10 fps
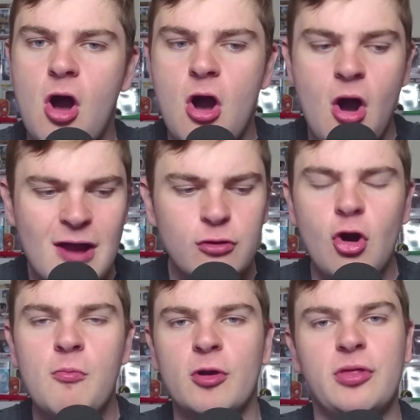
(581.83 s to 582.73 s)
I would
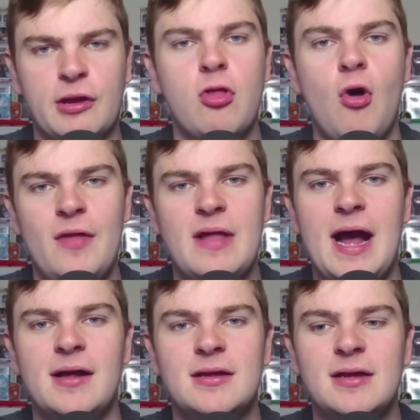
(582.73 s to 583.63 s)
almost decline
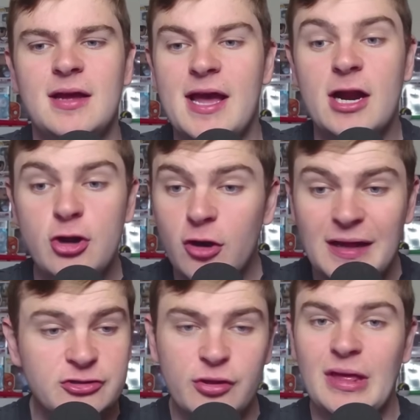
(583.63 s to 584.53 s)
that. And I know
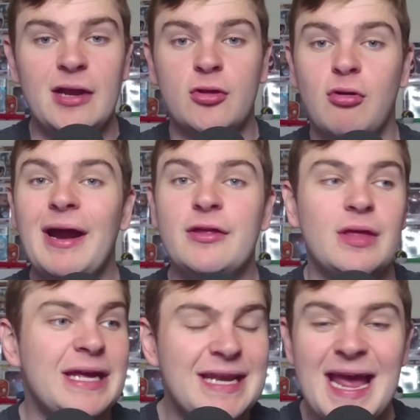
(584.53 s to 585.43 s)
that just sounds
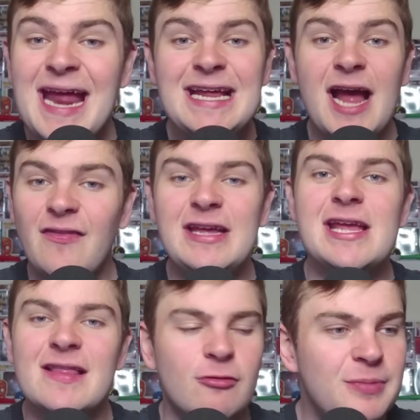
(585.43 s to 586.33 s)
crazy. In any other
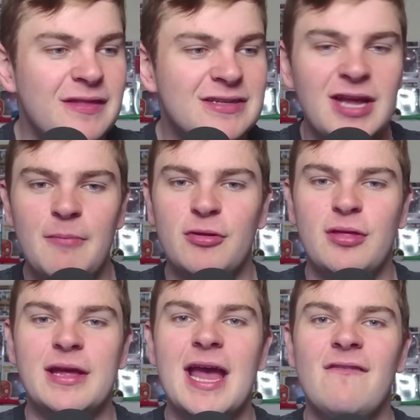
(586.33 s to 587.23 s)
year, that would be the dumbest
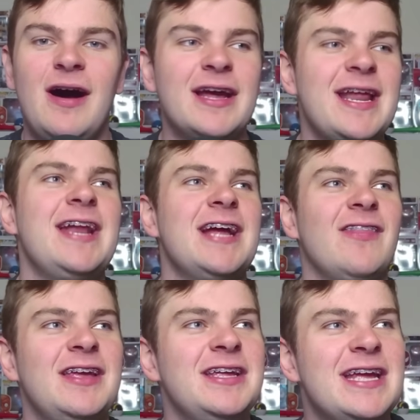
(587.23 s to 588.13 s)
thing ever. In any
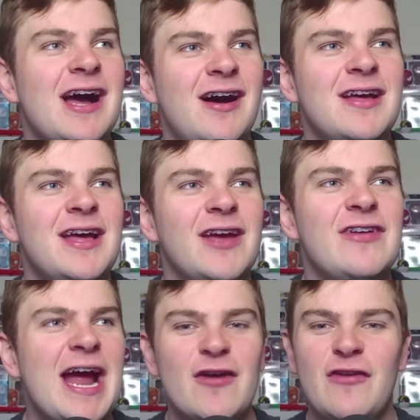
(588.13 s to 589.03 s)
other year, if an
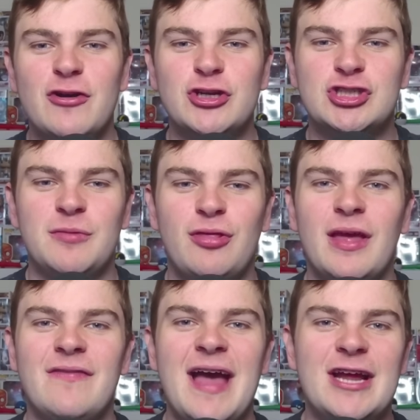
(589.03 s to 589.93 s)
AFL YouTuber
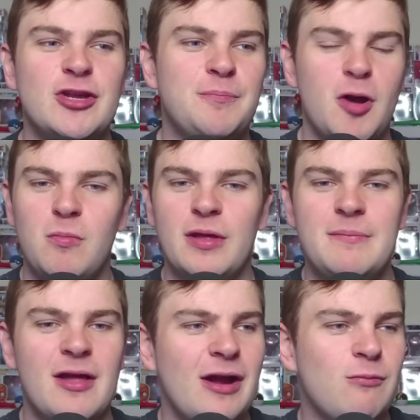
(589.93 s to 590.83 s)
said that, you'd probably
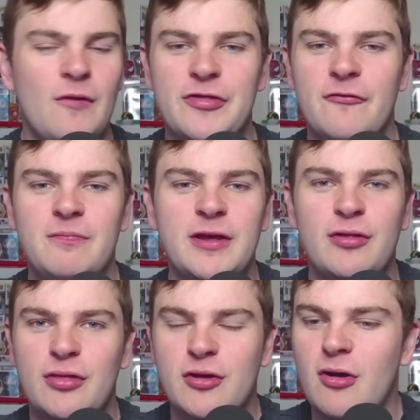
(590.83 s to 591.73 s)
be like, what the, is
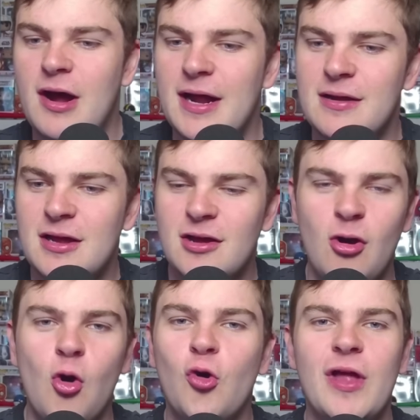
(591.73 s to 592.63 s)
this guy
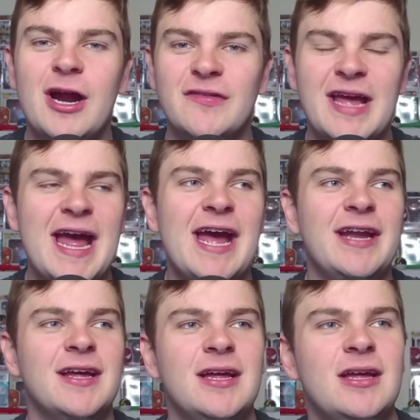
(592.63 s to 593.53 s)
all there in the
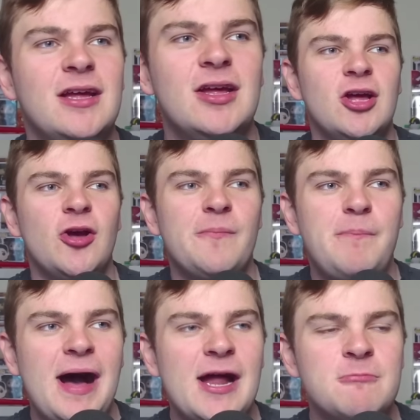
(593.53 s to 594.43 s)
head?
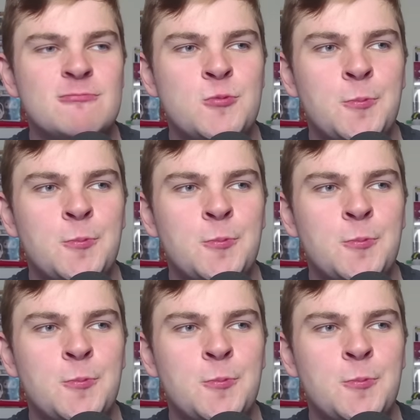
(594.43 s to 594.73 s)
But